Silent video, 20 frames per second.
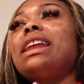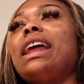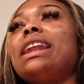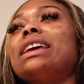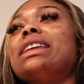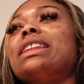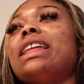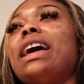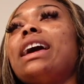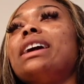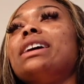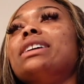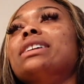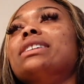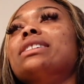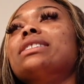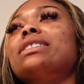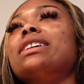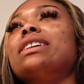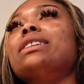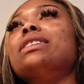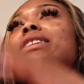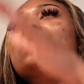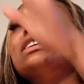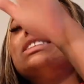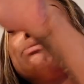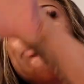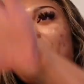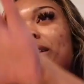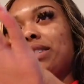at it like
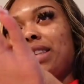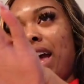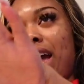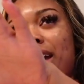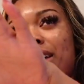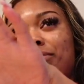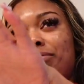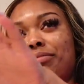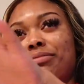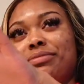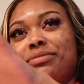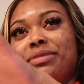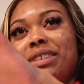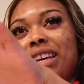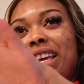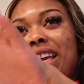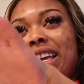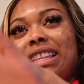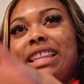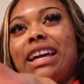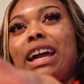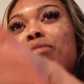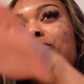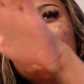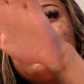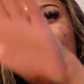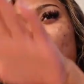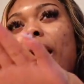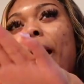it's about time. Like I'm so